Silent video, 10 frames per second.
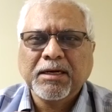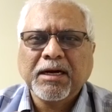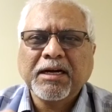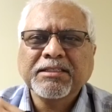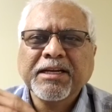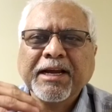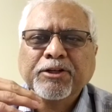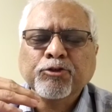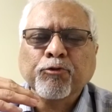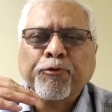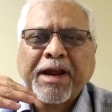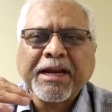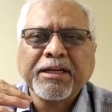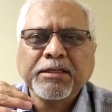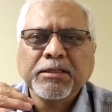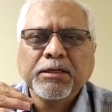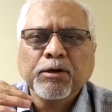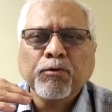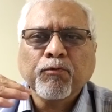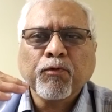And she had to wait
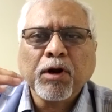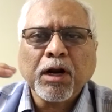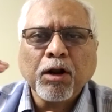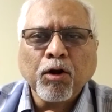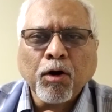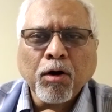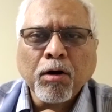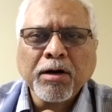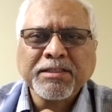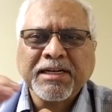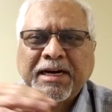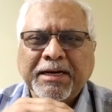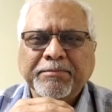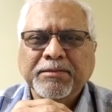for a long time